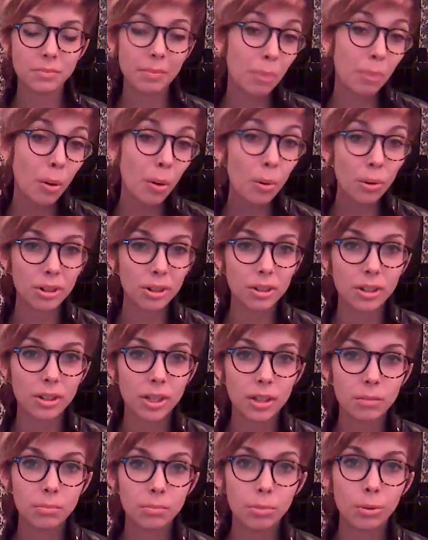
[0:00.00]
porn.
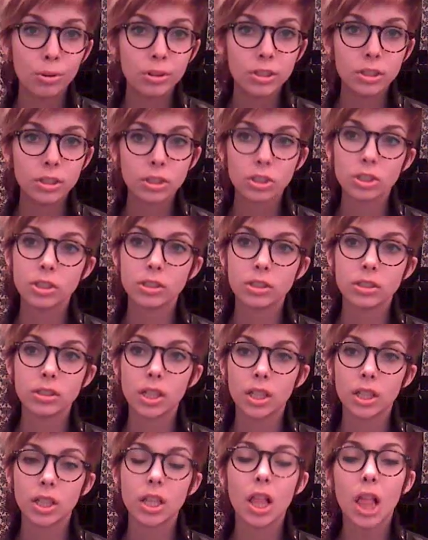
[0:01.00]
In porn, it's just
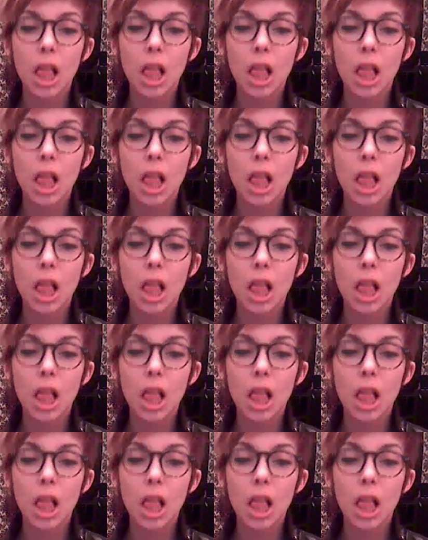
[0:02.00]
like,